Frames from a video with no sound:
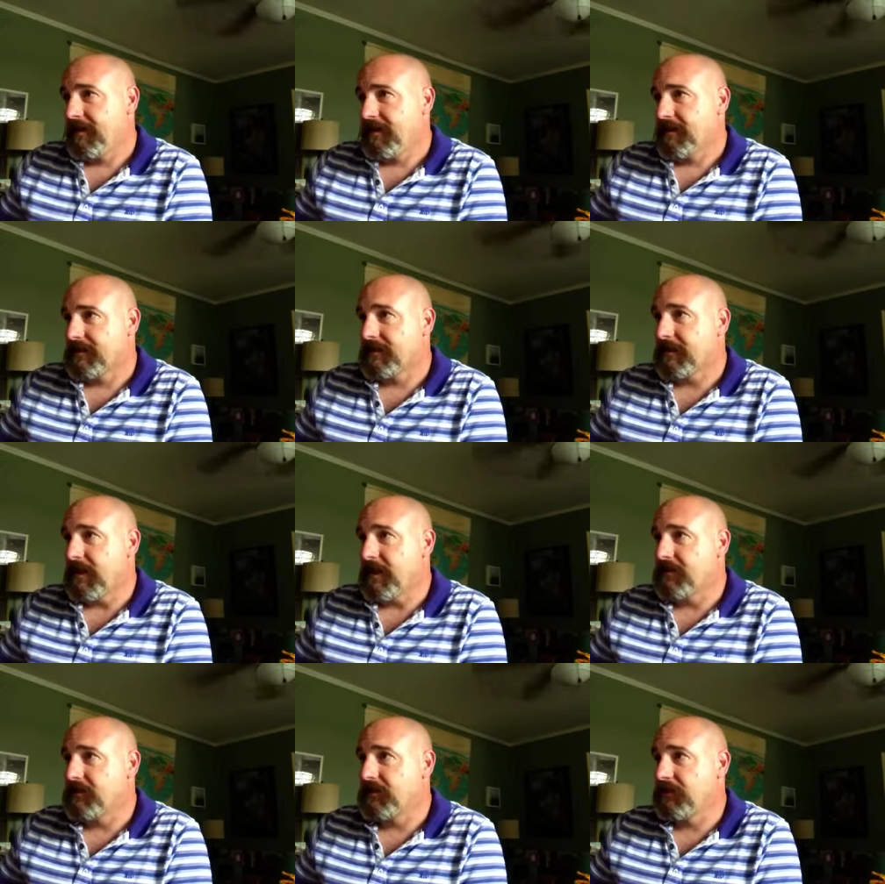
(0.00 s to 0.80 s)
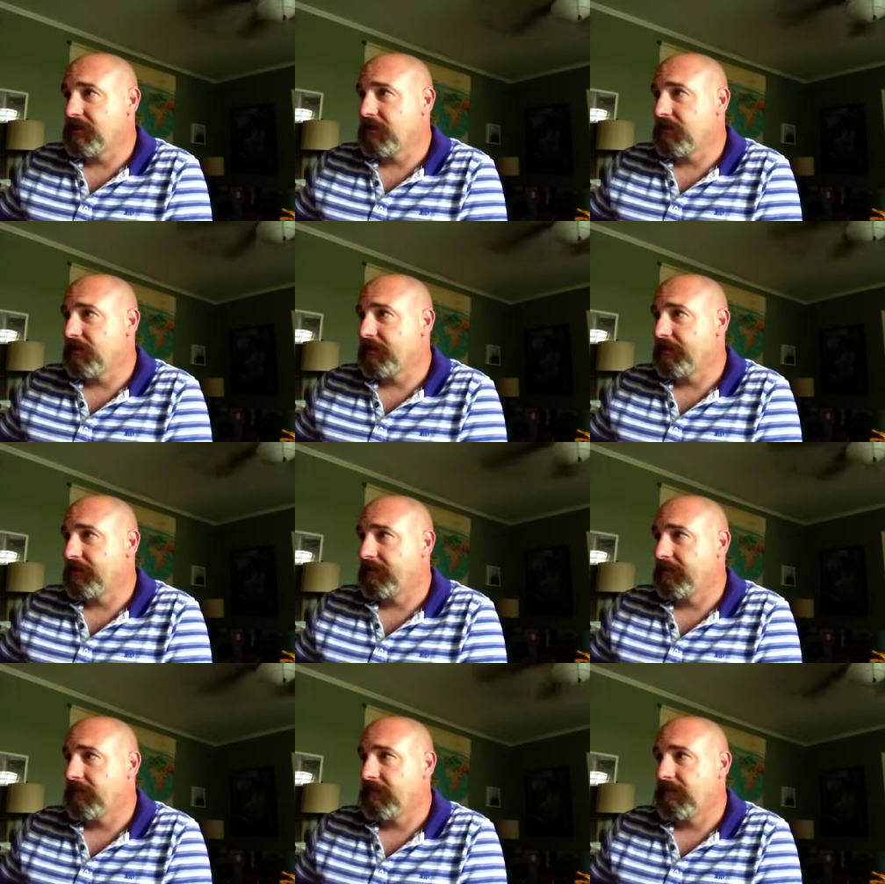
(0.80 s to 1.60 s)
Slide two
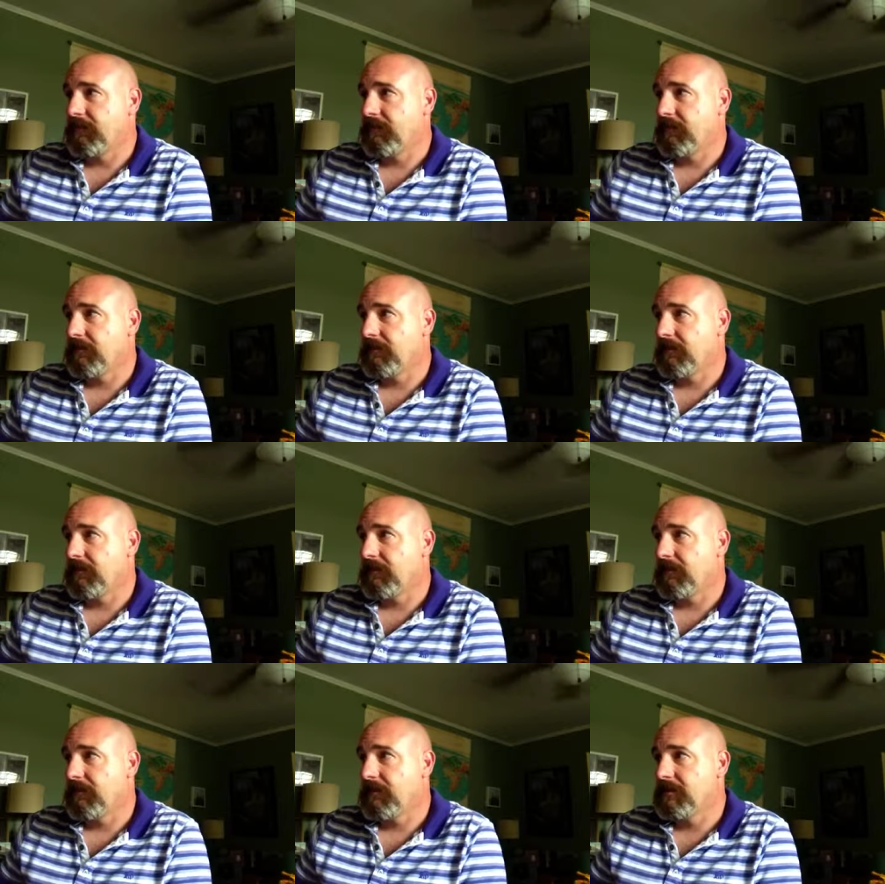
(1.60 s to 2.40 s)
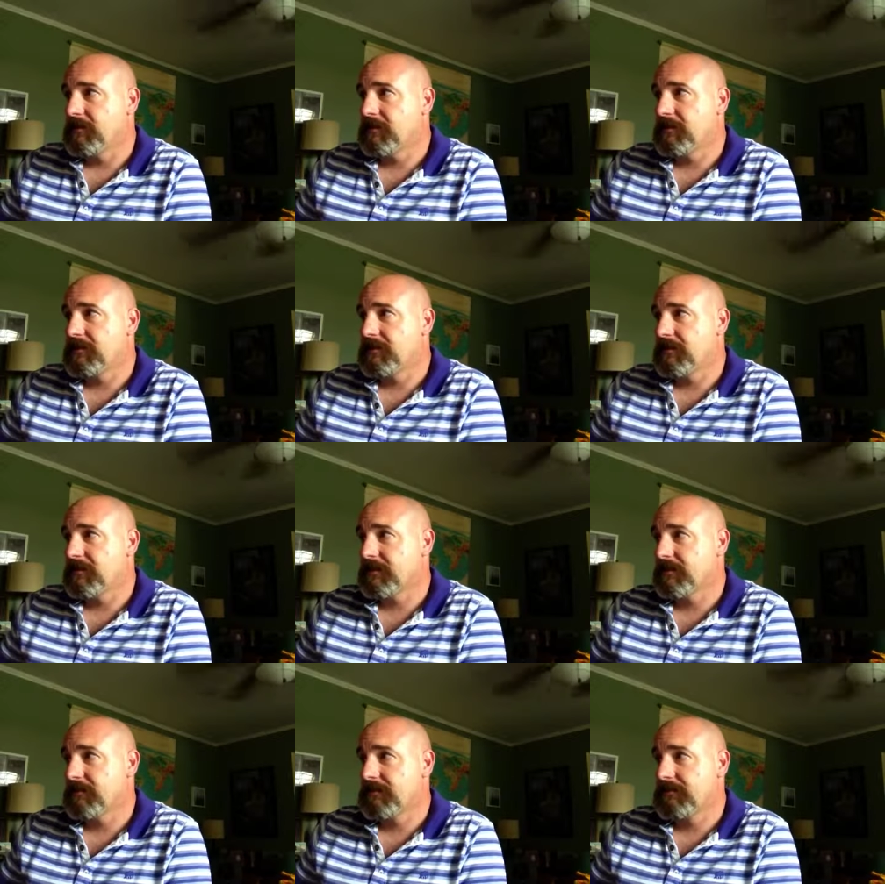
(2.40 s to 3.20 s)
is is
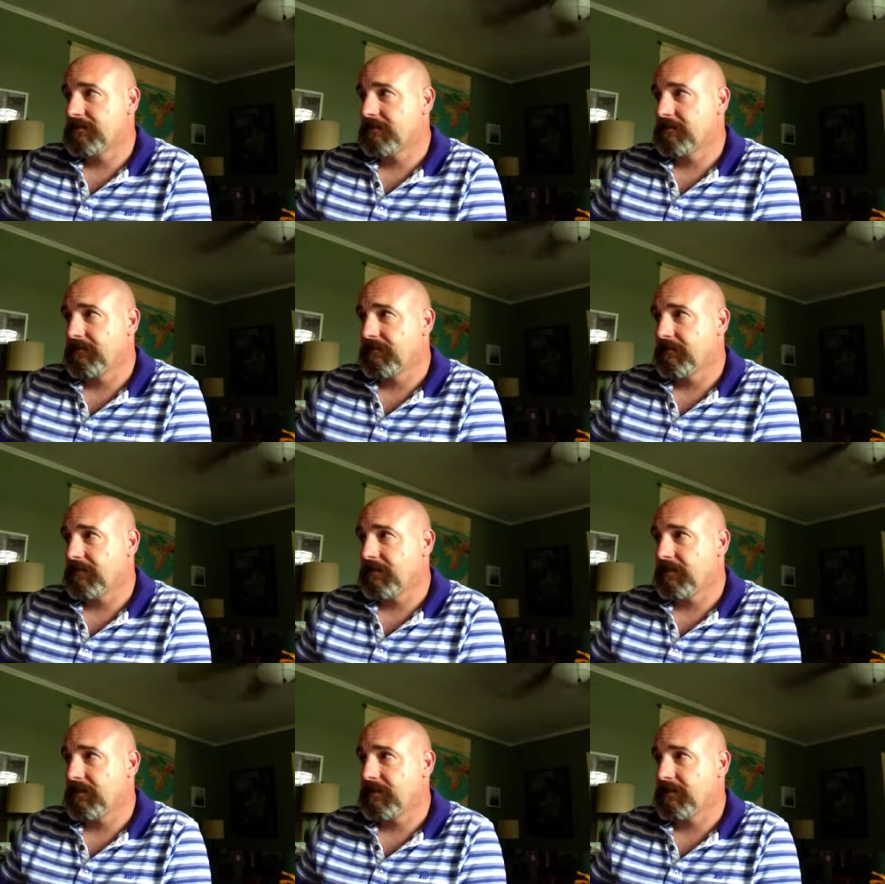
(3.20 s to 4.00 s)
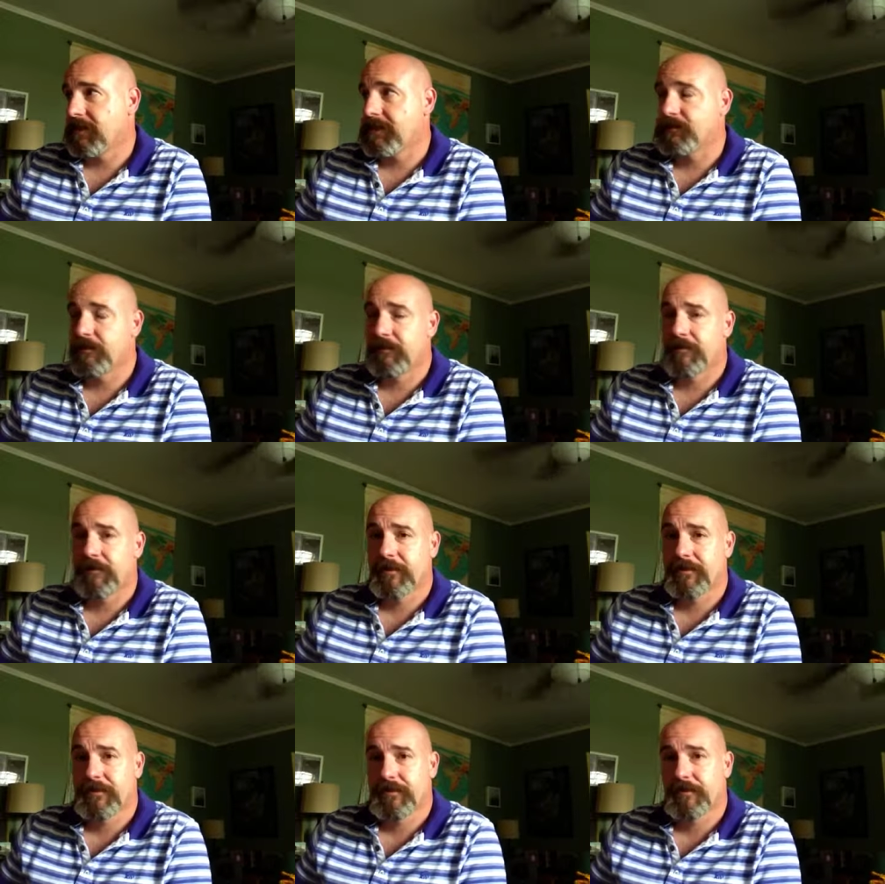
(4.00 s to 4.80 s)
just that's what
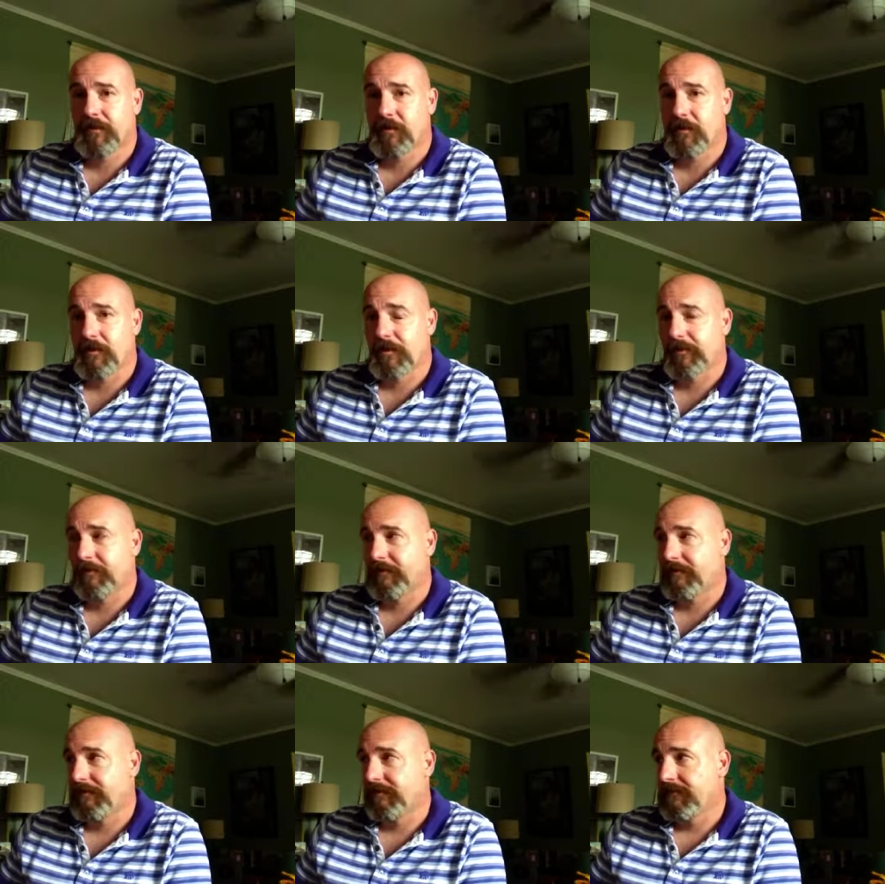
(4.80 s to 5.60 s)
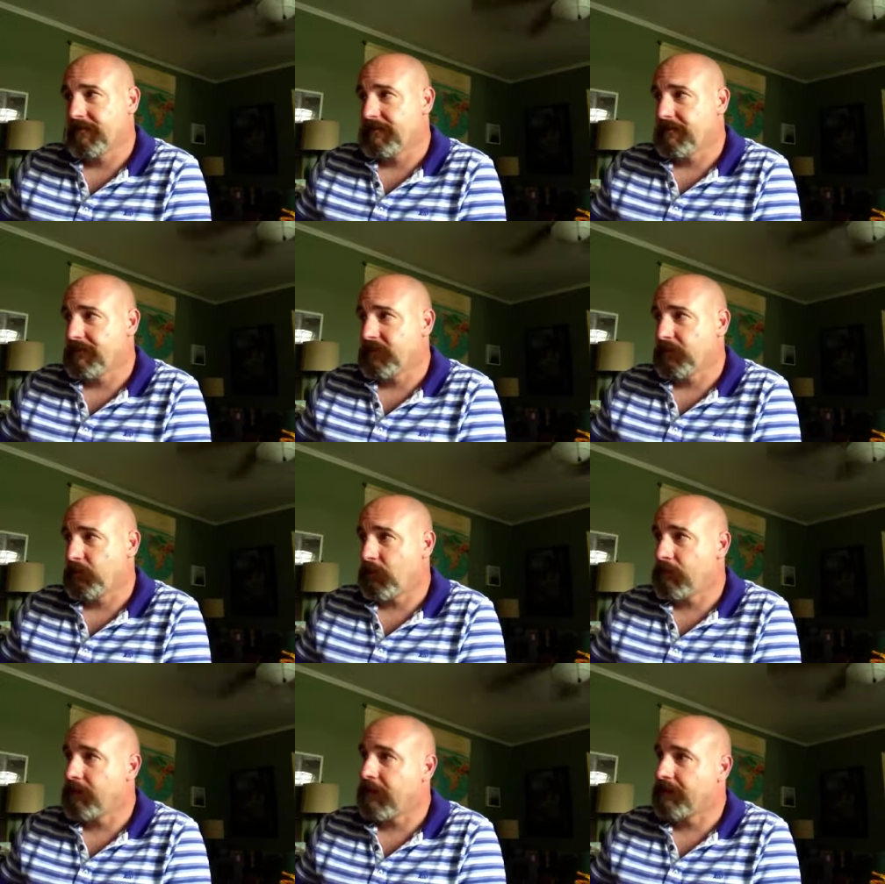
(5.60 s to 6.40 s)
friends are for. It's
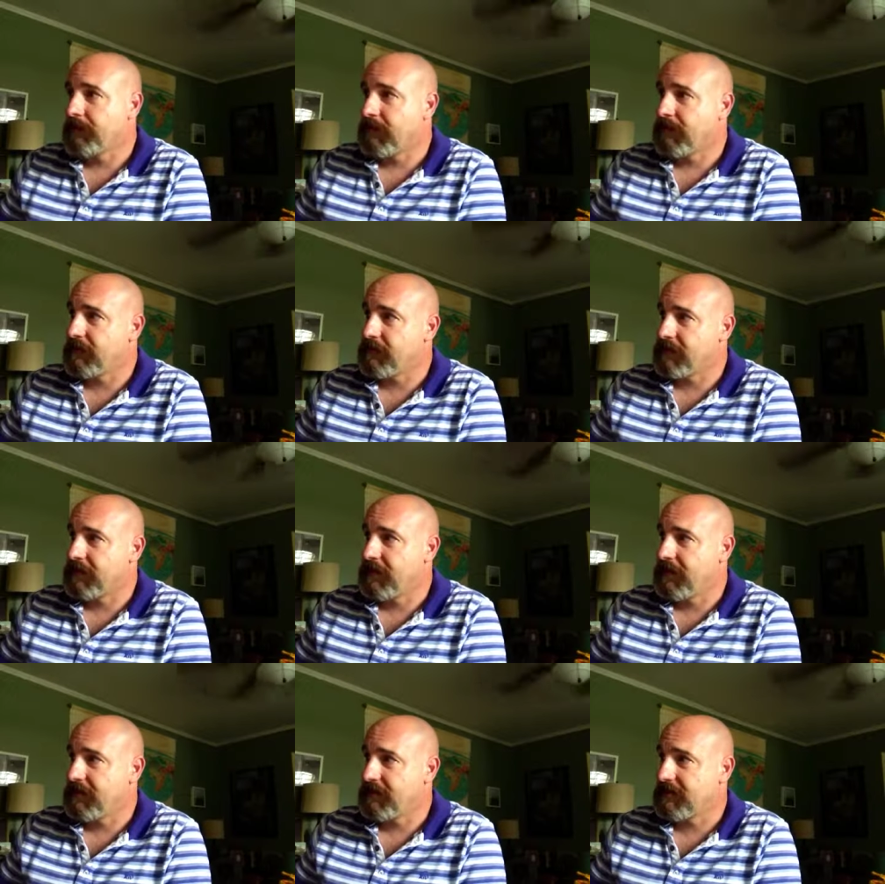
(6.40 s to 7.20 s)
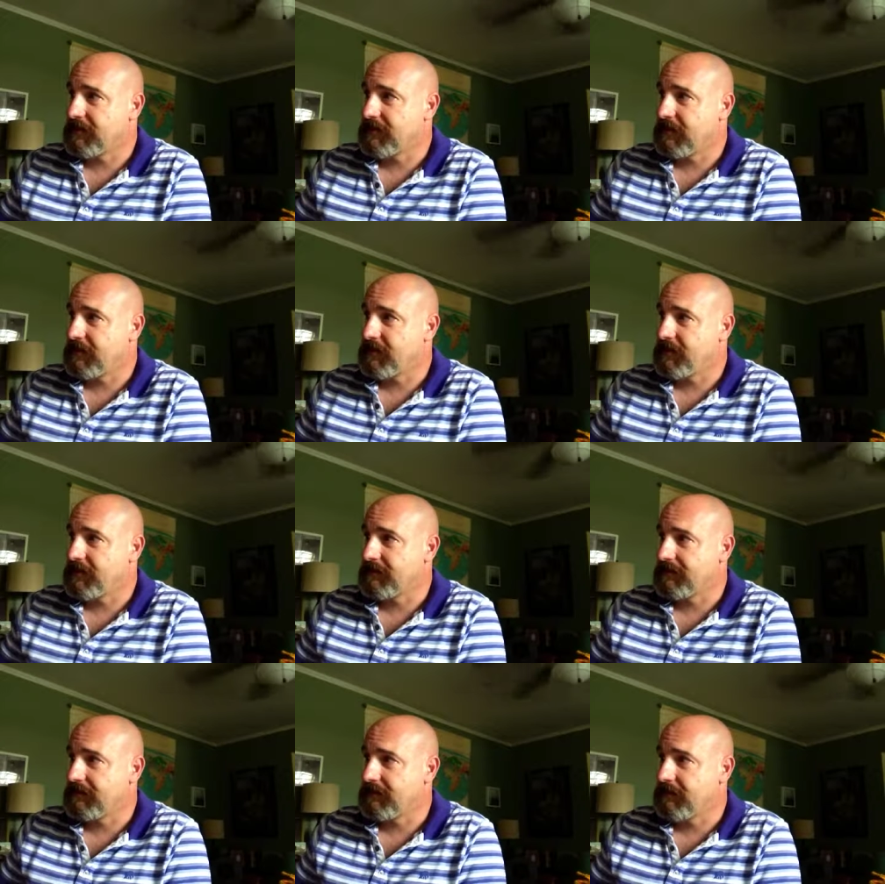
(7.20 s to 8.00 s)
one of my favorite songs. It's
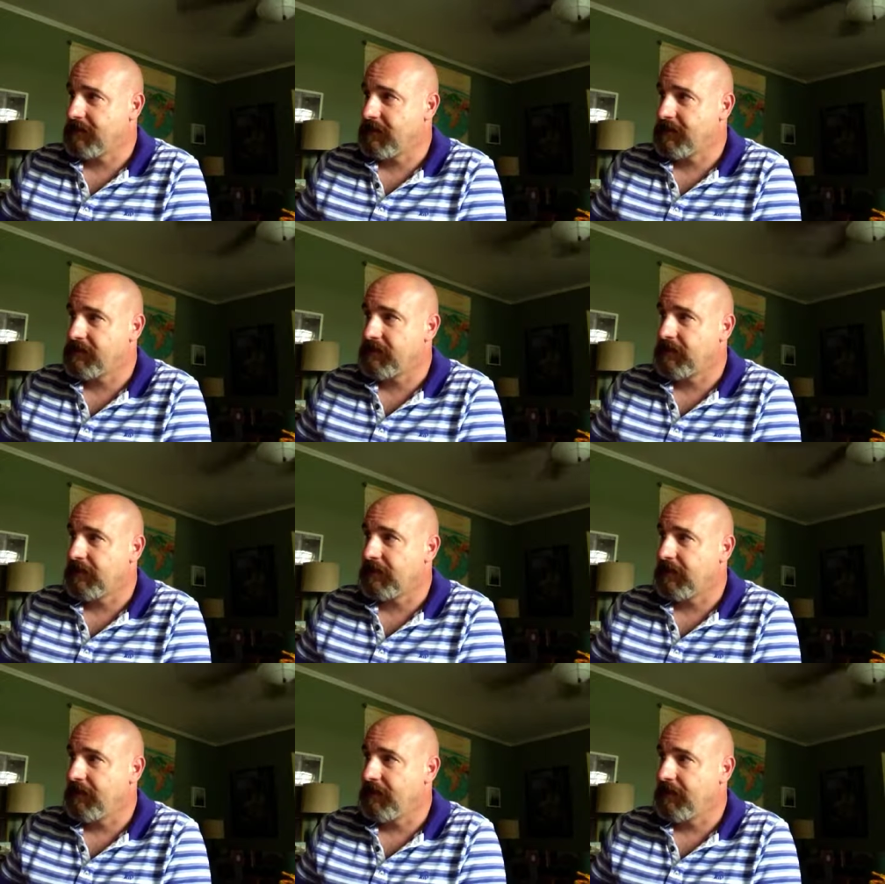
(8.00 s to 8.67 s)
always touching.